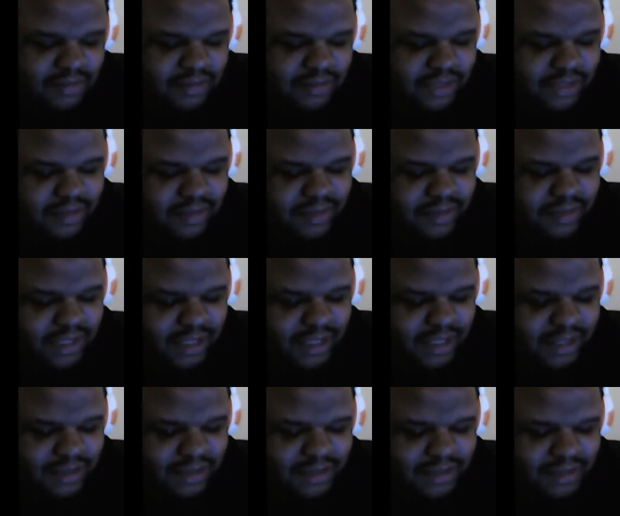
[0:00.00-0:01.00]
we're going to be
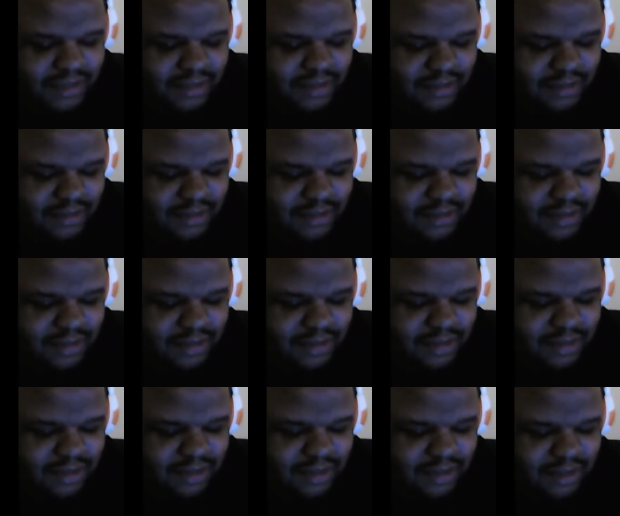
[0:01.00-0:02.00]
honest.
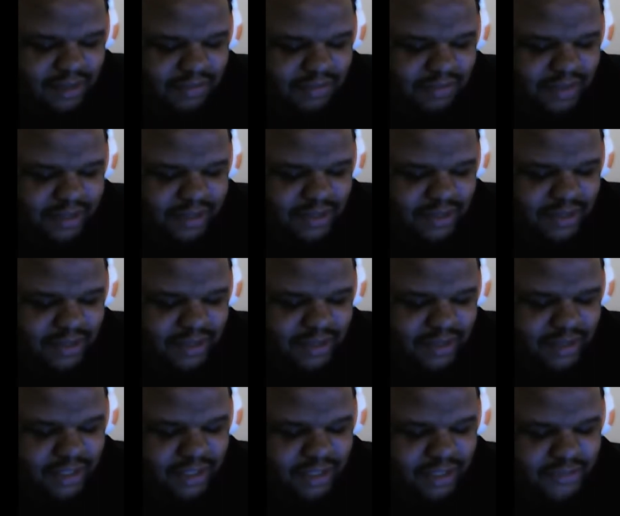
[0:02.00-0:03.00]
I'm pretty sure
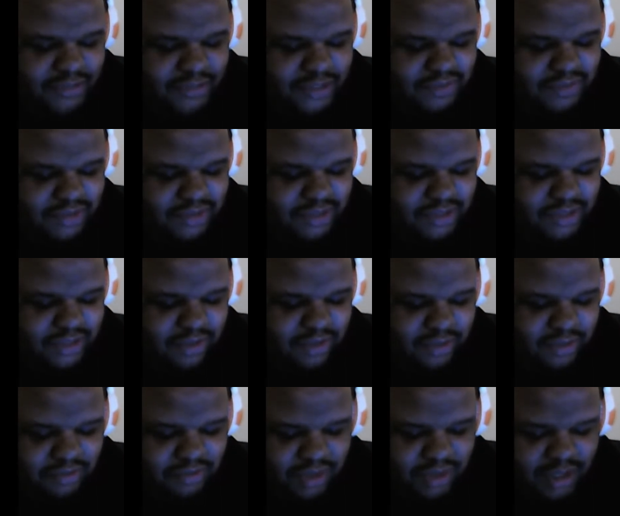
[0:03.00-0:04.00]
if she was just in her
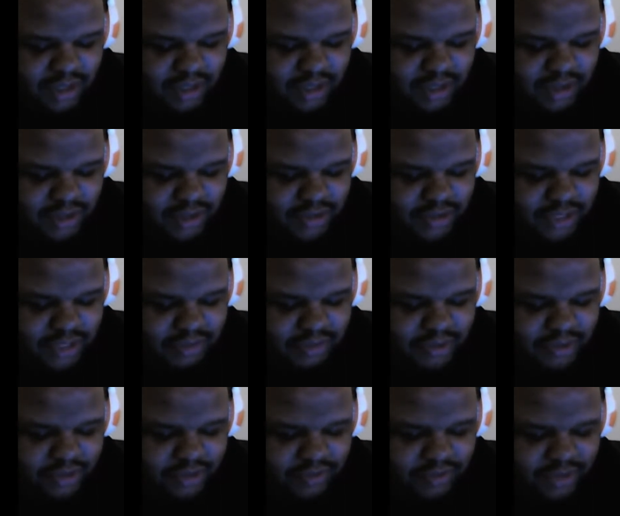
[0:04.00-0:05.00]
bra,
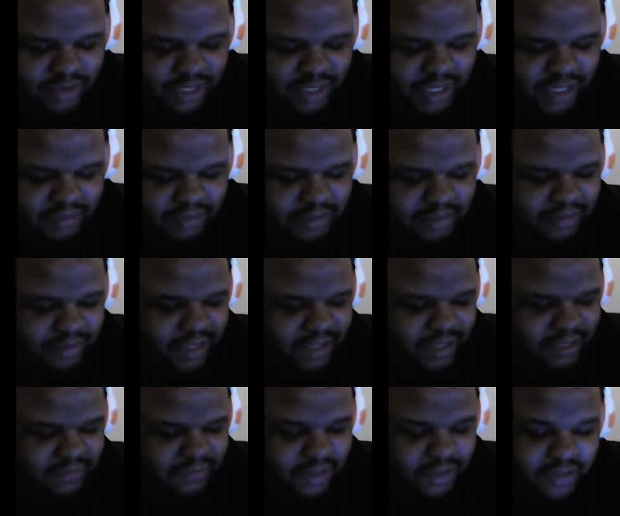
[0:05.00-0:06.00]
Chepo would not be
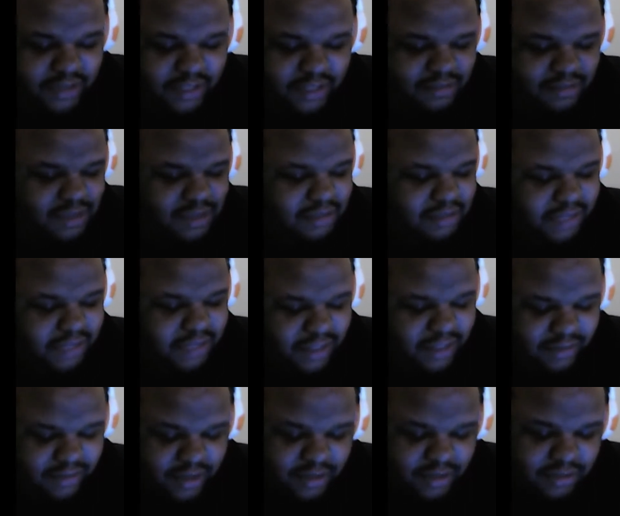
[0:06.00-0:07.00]
playing video games in the
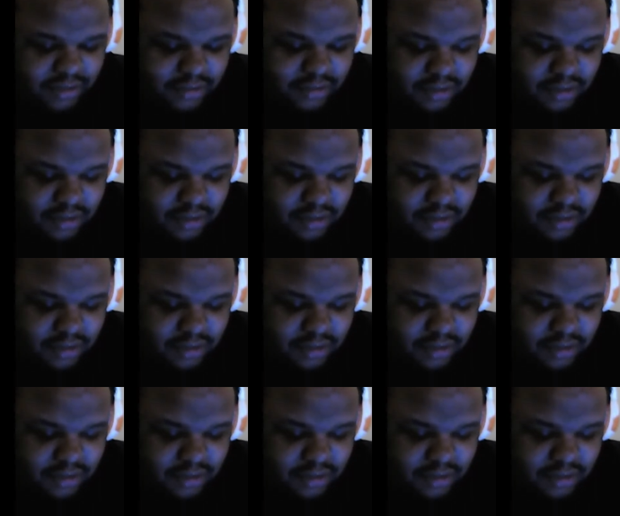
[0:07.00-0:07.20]
background.